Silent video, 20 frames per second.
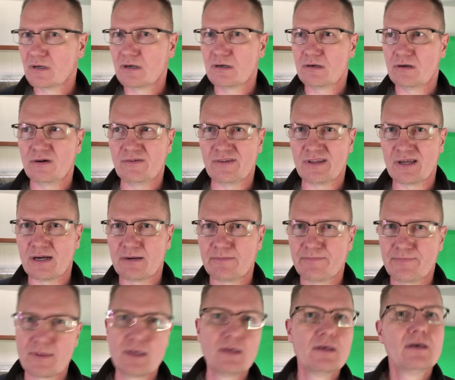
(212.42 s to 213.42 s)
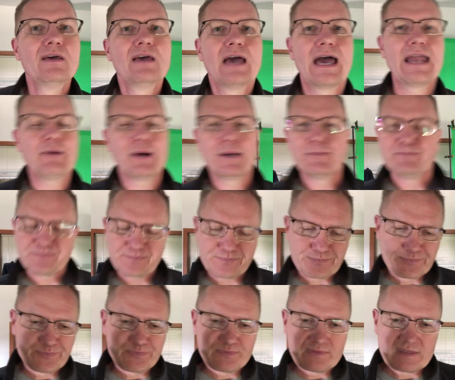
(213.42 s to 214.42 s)
Over there. Anyway,
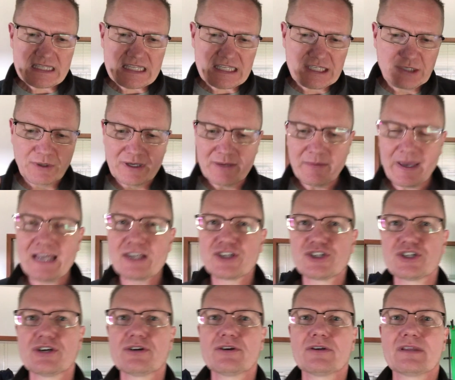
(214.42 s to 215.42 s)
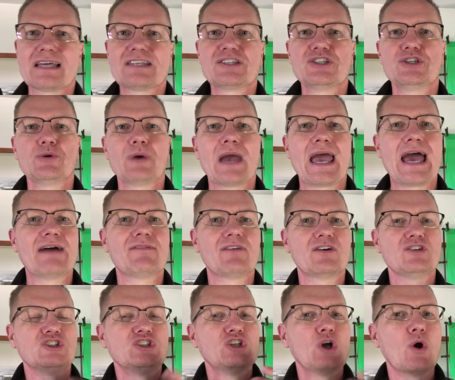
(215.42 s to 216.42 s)
you want to make sure that you
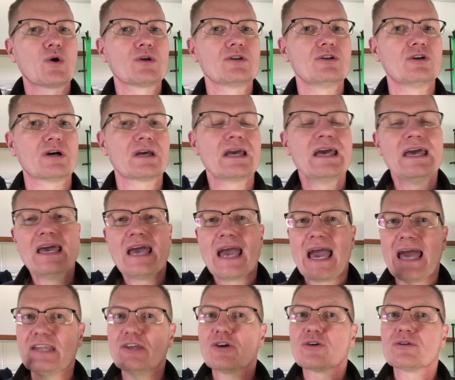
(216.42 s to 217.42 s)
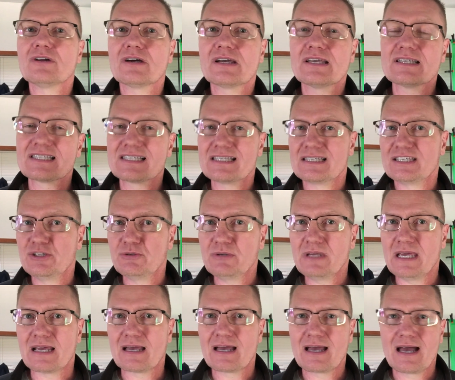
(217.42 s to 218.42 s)
have your look and your look is
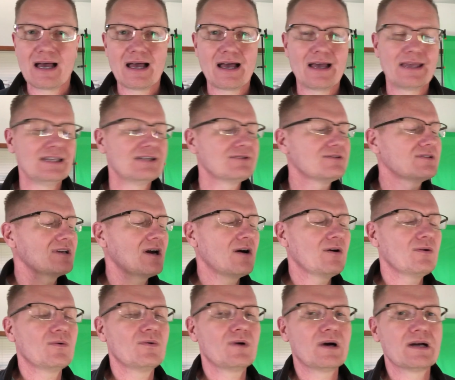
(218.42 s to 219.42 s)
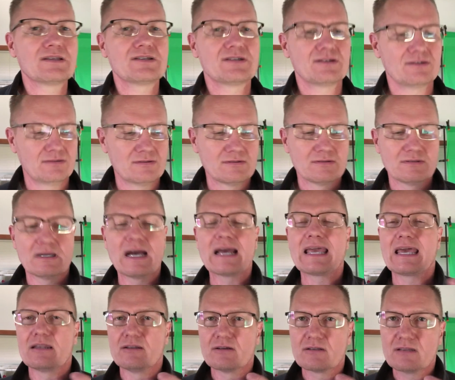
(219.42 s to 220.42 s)
unique. You don't want to,
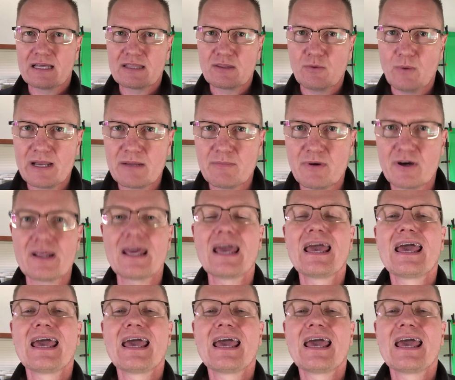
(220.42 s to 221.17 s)
again, look like the wedding party